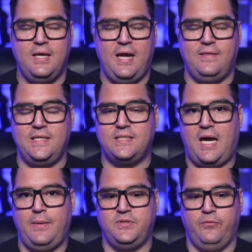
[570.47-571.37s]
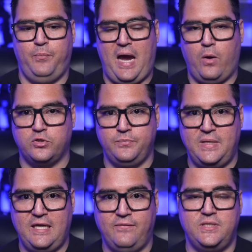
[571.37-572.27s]
and these types of powers
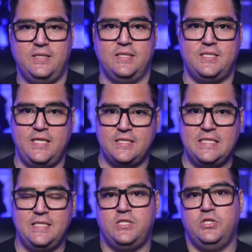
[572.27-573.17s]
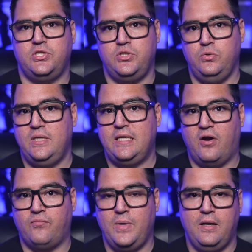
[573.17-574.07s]
being given to the citizens to sue the
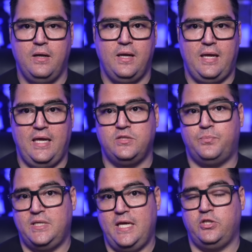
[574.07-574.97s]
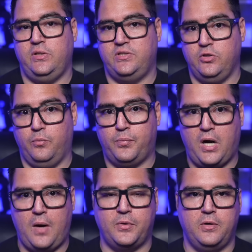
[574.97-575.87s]
government is potentially still
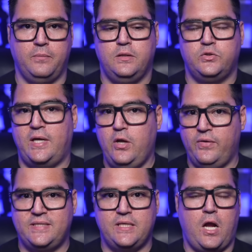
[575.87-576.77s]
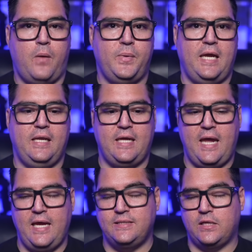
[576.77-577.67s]
proper. So I know this is a complicated
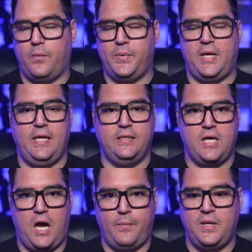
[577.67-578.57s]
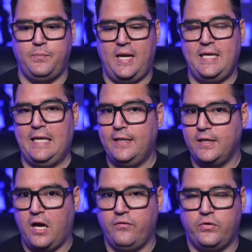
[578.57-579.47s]
case, a complicated topic, but I needed to
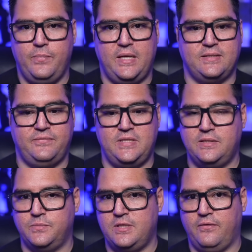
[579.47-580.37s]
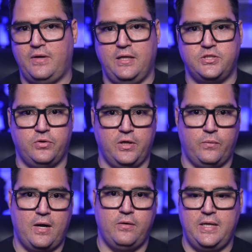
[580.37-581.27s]
cover it because I've seen some stuff kind of stirring
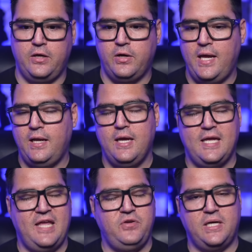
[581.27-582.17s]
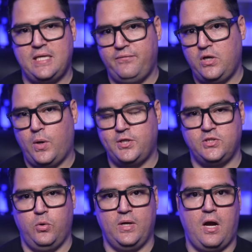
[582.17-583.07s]
around on the internet. If you guys have any
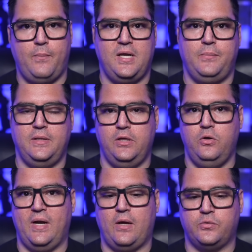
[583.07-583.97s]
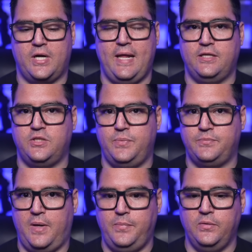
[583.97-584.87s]
questions, go ahead and comment down below and I'll try to answer the best
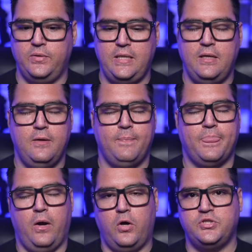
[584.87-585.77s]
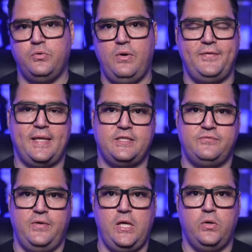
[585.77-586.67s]
of my ability. Also, if you like this
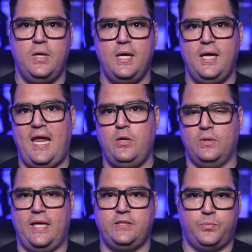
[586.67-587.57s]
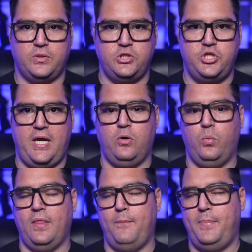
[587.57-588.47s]
video and you would like to support the channel,
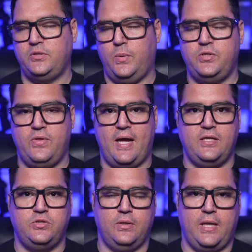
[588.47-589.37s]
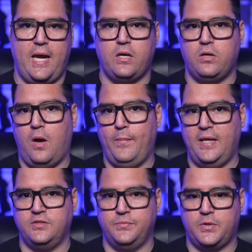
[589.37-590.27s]
one of the best ways to do that is to like, comment,
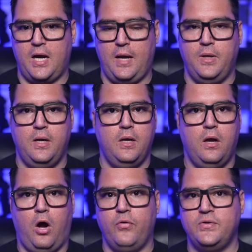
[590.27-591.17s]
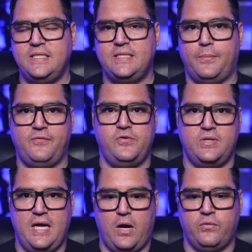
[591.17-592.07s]
and subscribe. All those things help to fuel
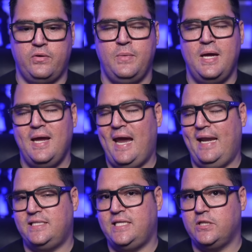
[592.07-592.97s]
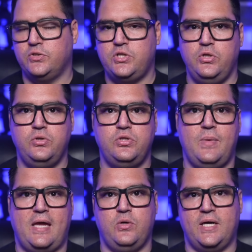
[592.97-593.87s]
the algorithm, and it signals to YouTube
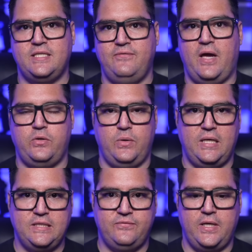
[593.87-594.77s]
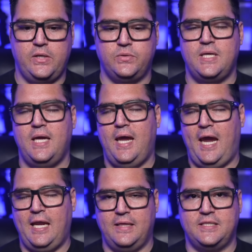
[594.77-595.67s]
that you guys see value in these videos
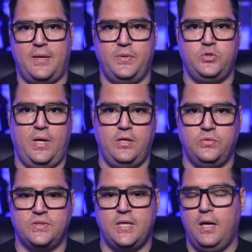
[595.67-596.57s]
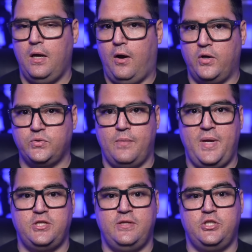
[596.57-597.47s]
and in this type of 2A news. Also, want to
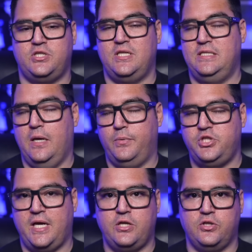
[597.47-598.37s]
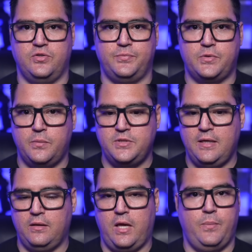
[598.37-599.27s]
mention just to double check your
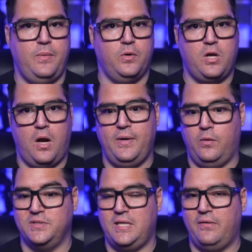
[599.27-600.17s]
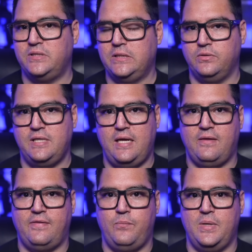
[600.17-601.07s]
subscription. A lot of people comment almost every single day
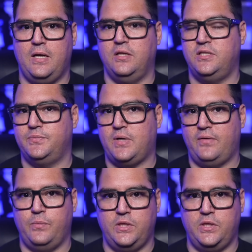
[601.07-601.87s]
that they've been unsubscribed from the